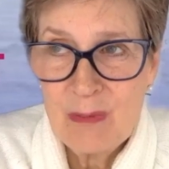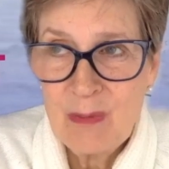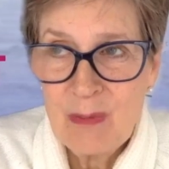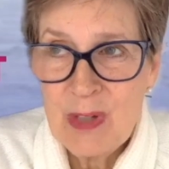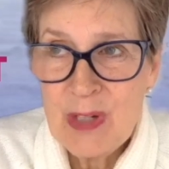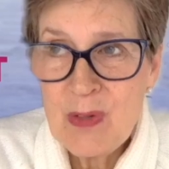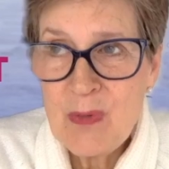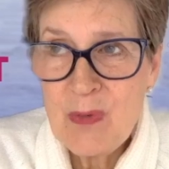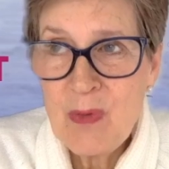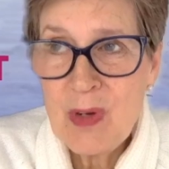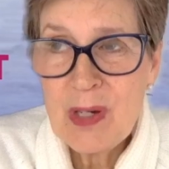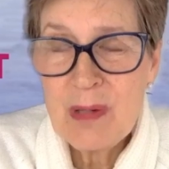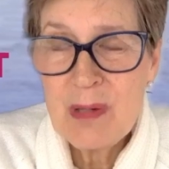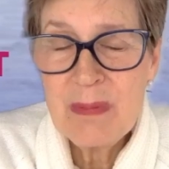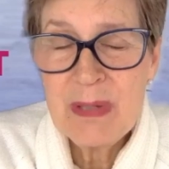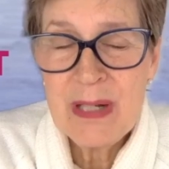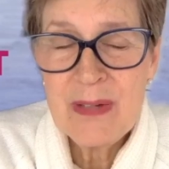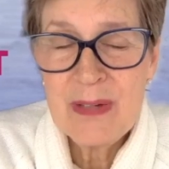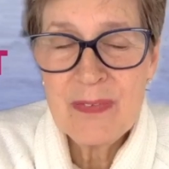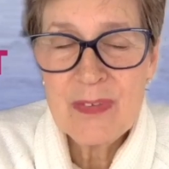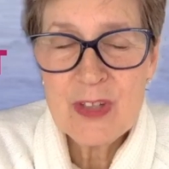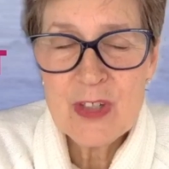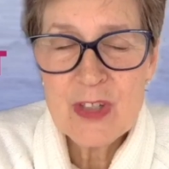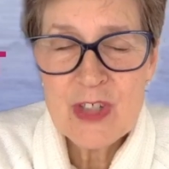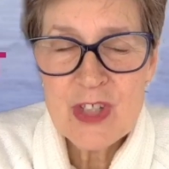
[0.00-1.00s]
We don't want to be out
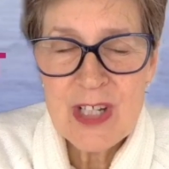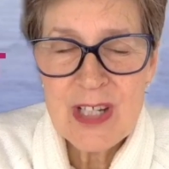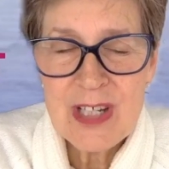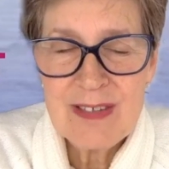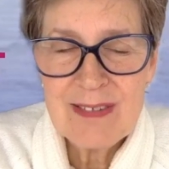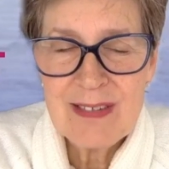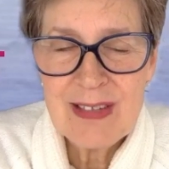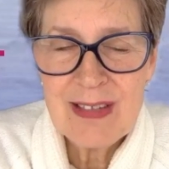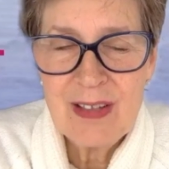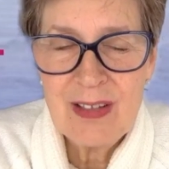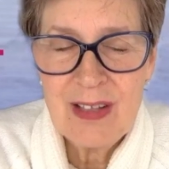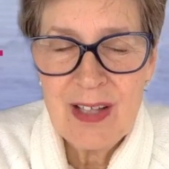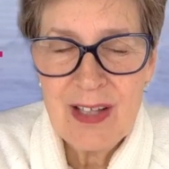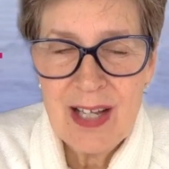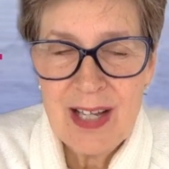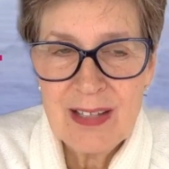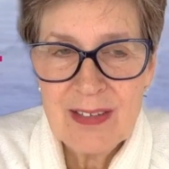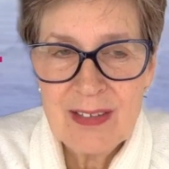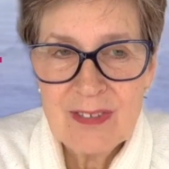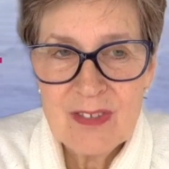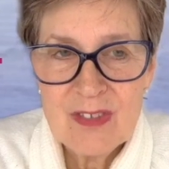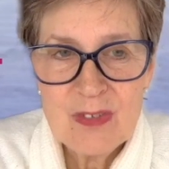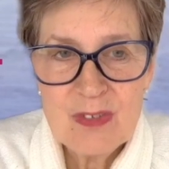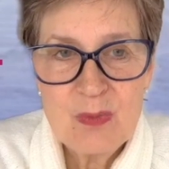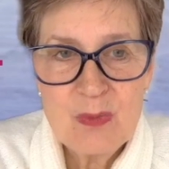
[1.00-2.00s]
there chasing
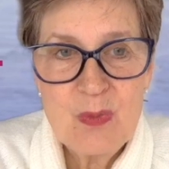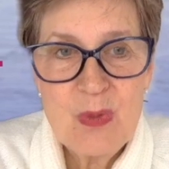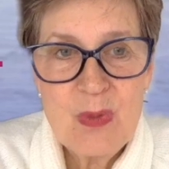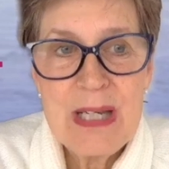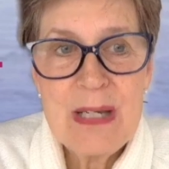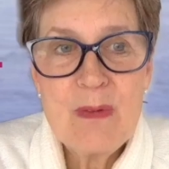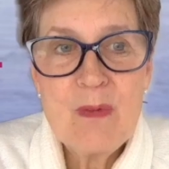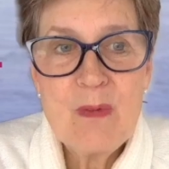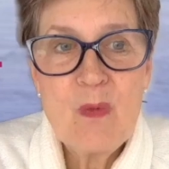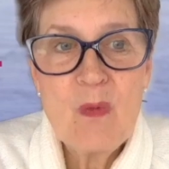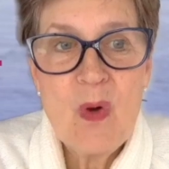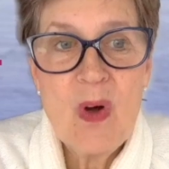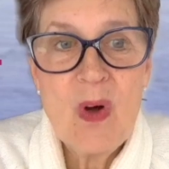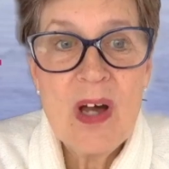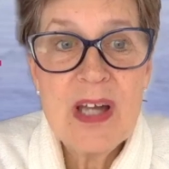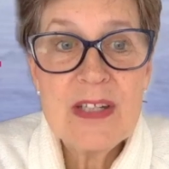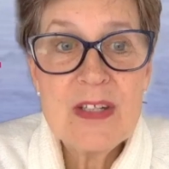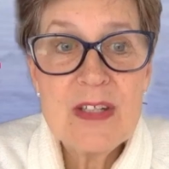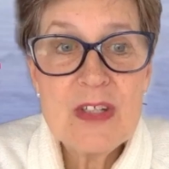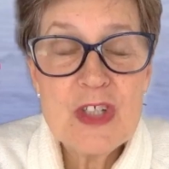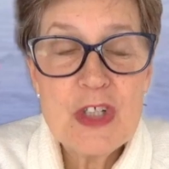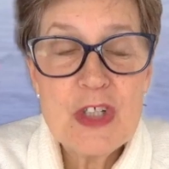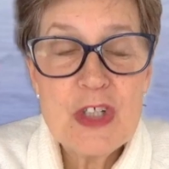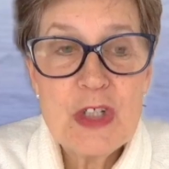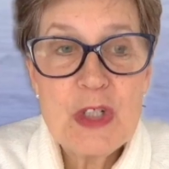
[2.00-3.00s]
clients. We want
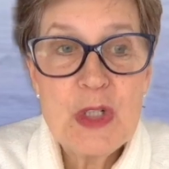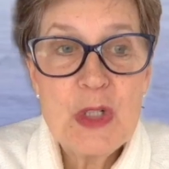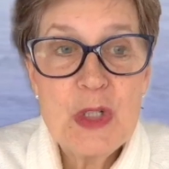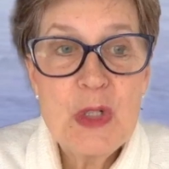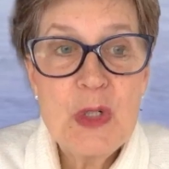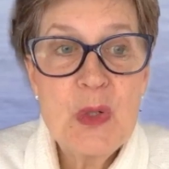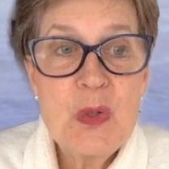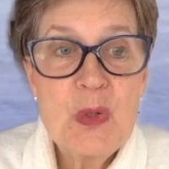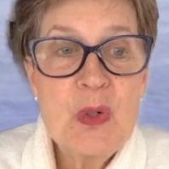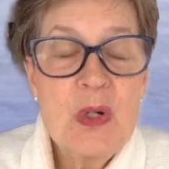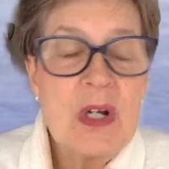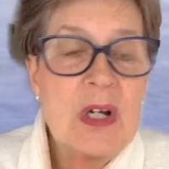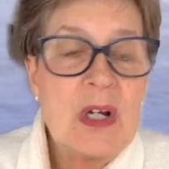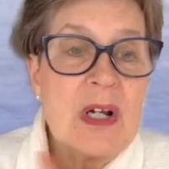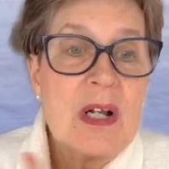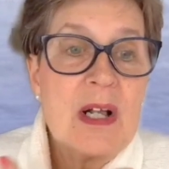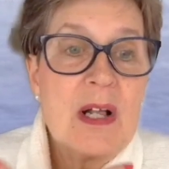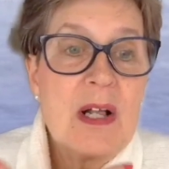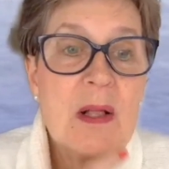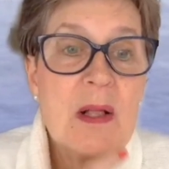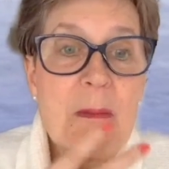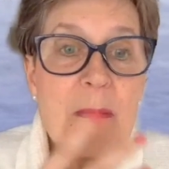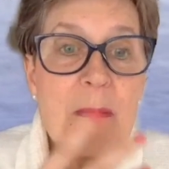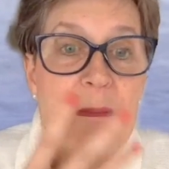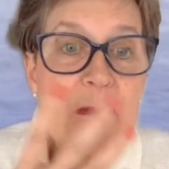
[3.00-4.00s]
to
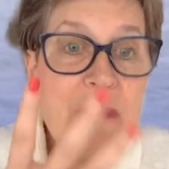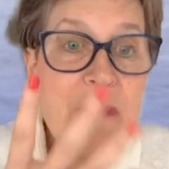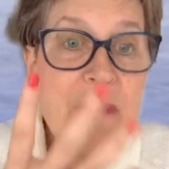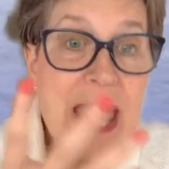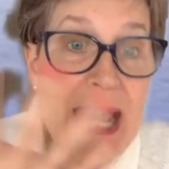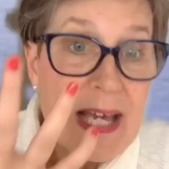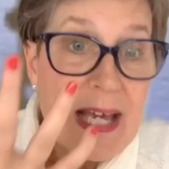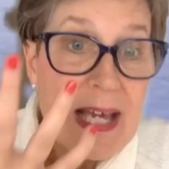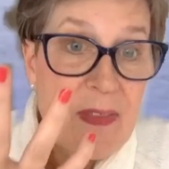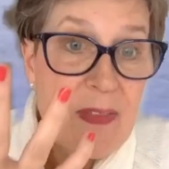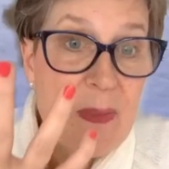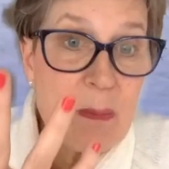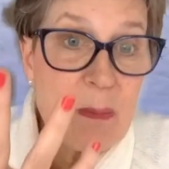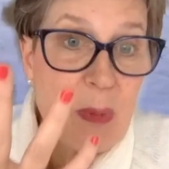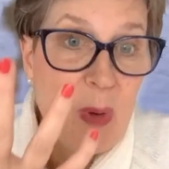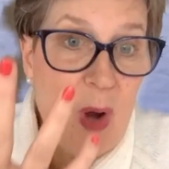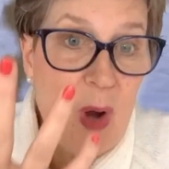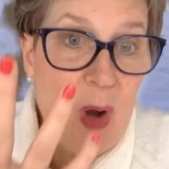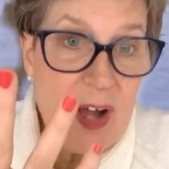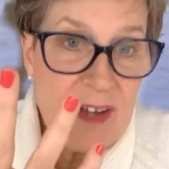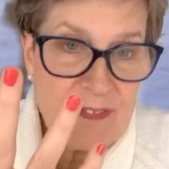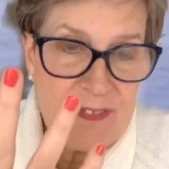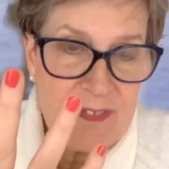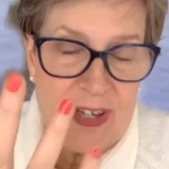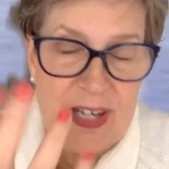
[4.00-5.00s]
make the
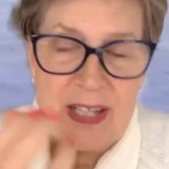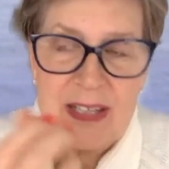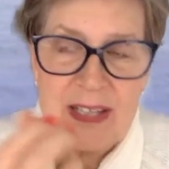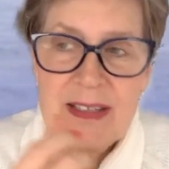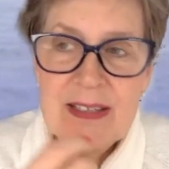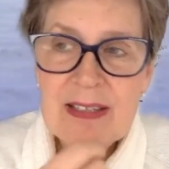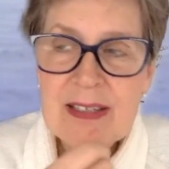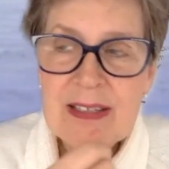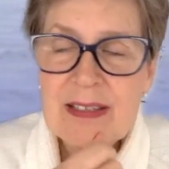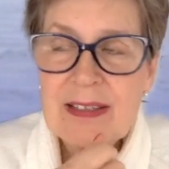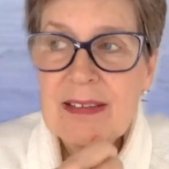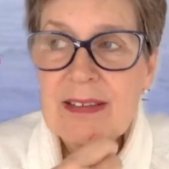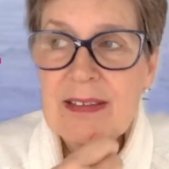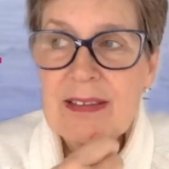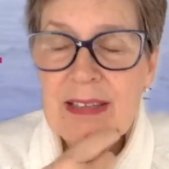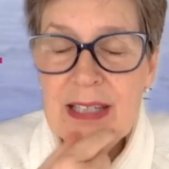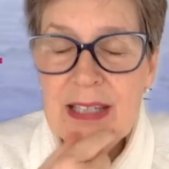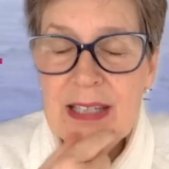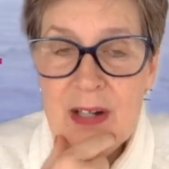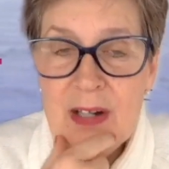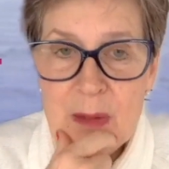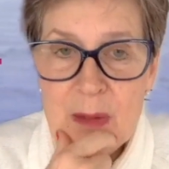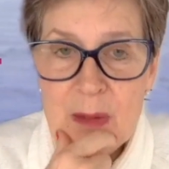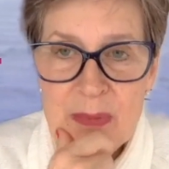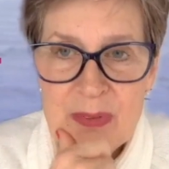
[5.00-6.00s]
profit in
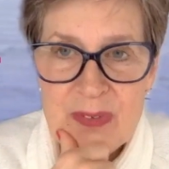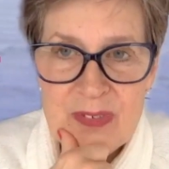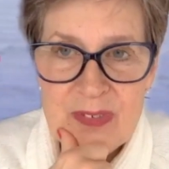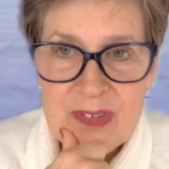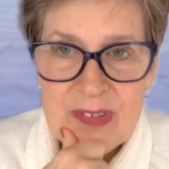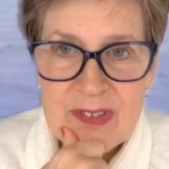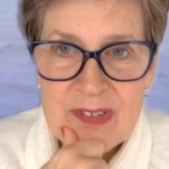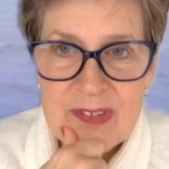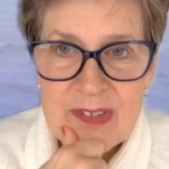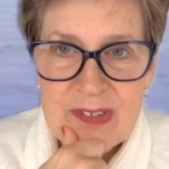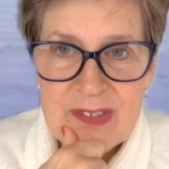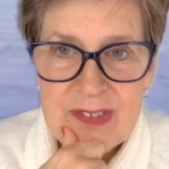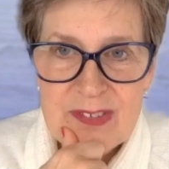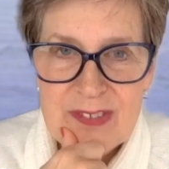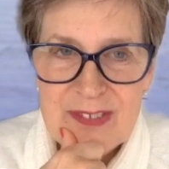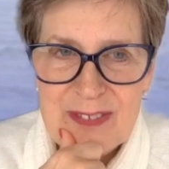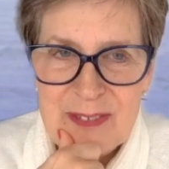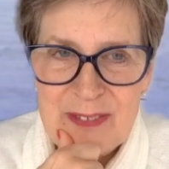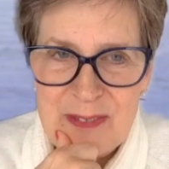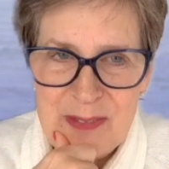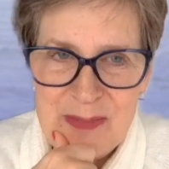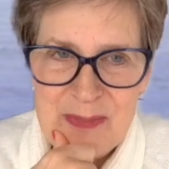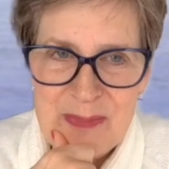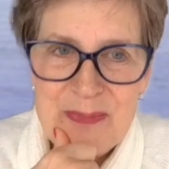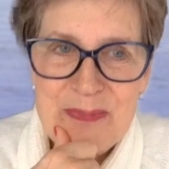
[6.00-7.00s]
our businesses,
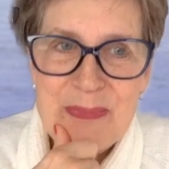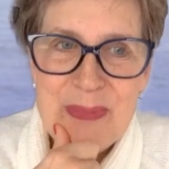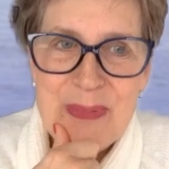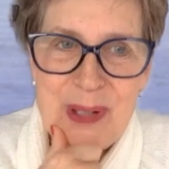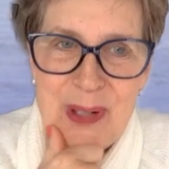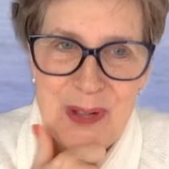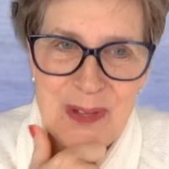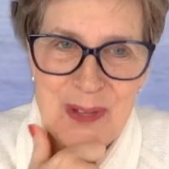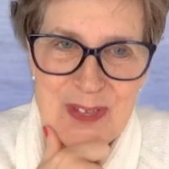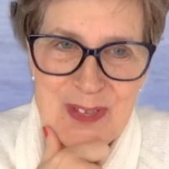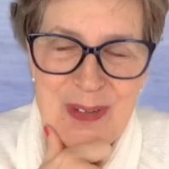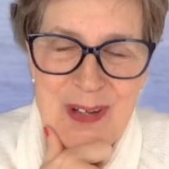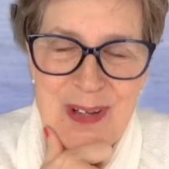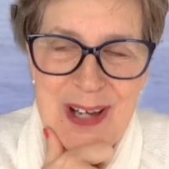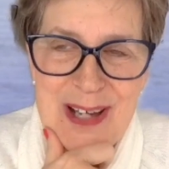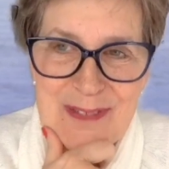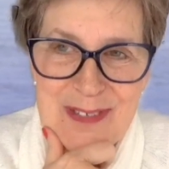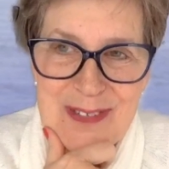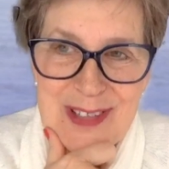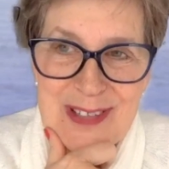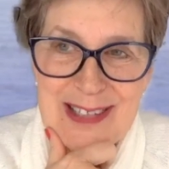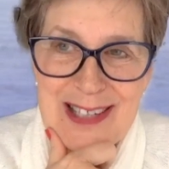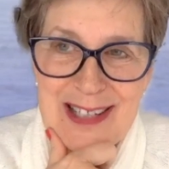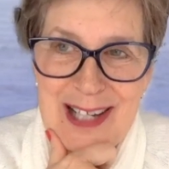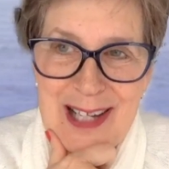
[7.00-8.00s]
but also have
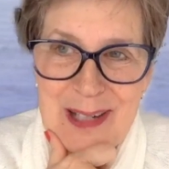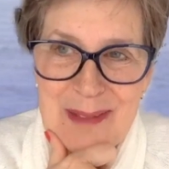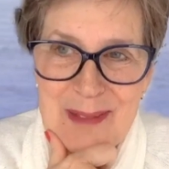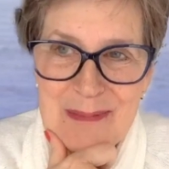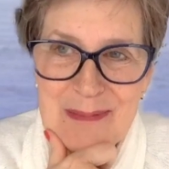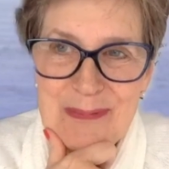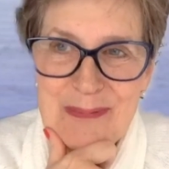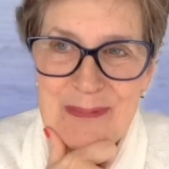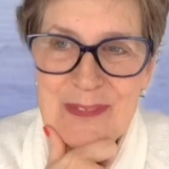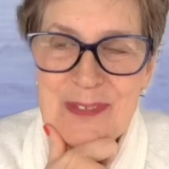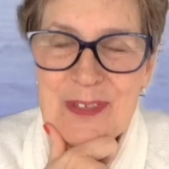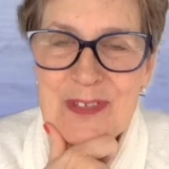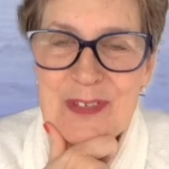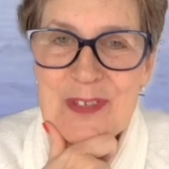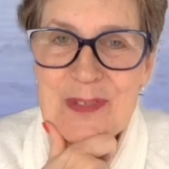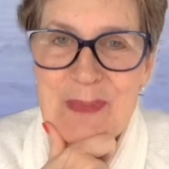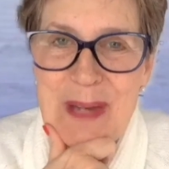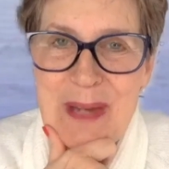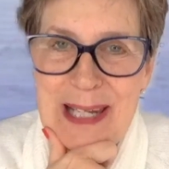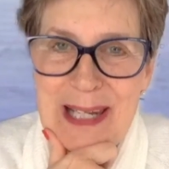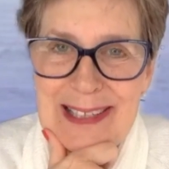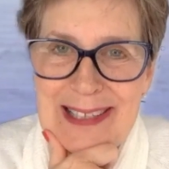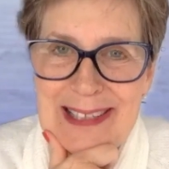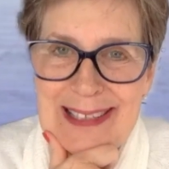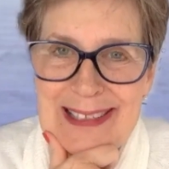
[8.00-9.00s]
the time to
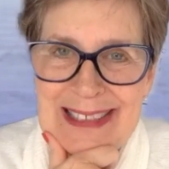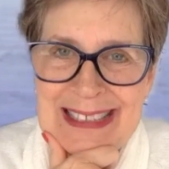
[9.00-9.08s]
spend it.